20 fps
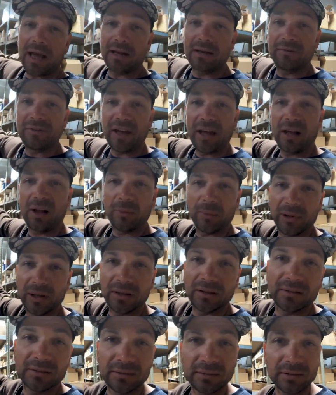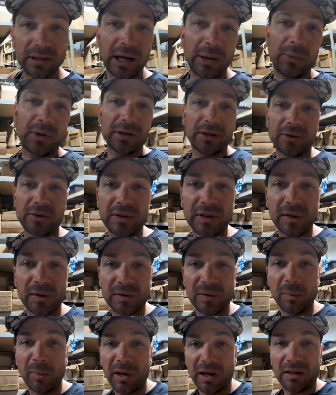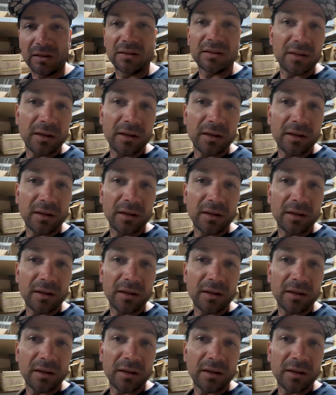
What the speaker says: hi to Val, but I want to go steal some baits,